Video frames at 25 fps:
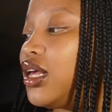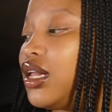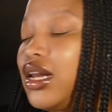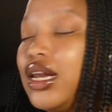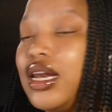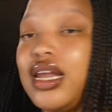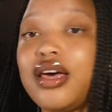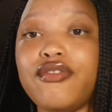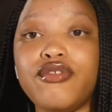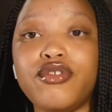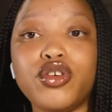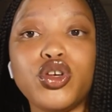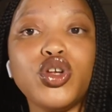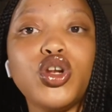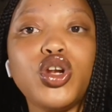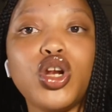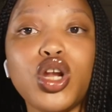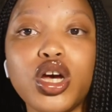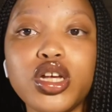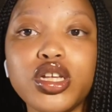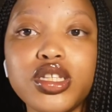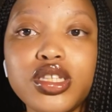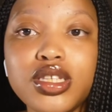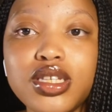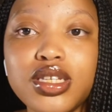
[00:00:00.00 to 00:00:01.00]
Love you
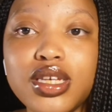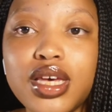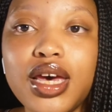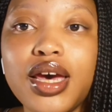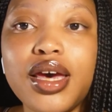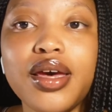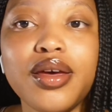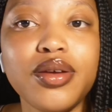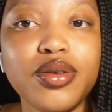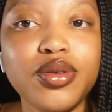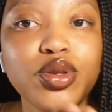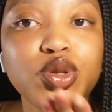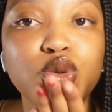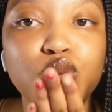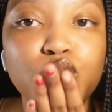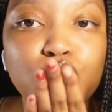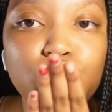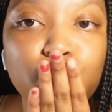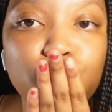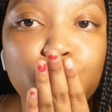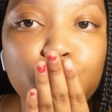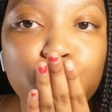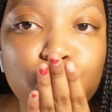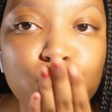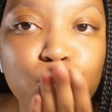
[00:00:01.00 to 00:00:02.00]
lots, okay?
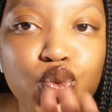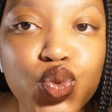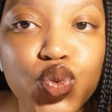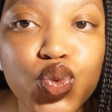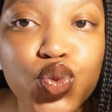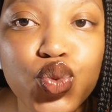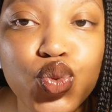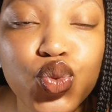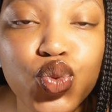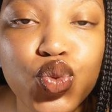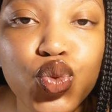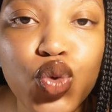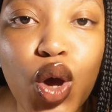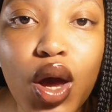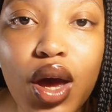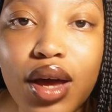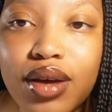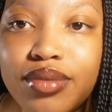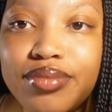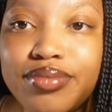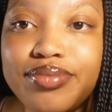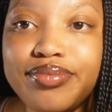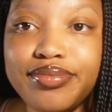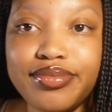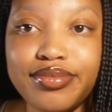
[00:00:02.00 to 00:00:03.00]
Mwah.
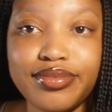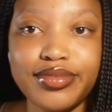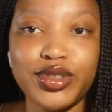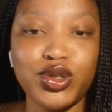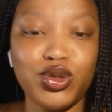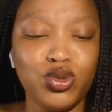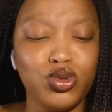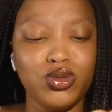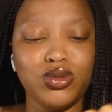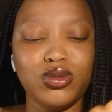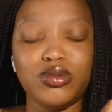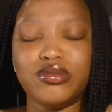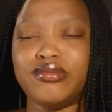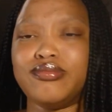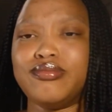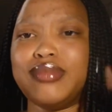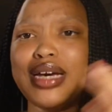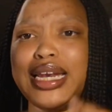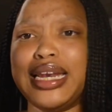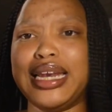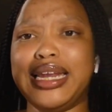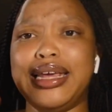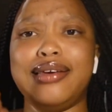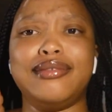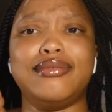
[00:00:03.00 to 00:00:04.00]
Ooh, my
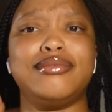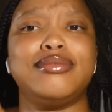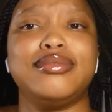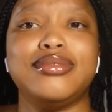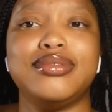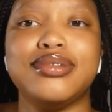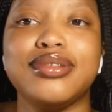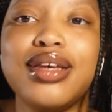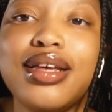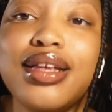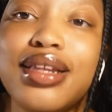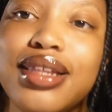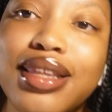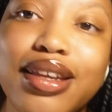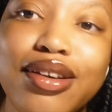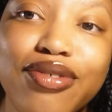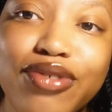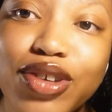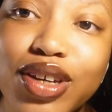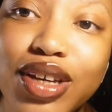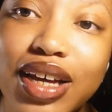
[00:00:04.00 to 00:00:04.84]
neck. Love you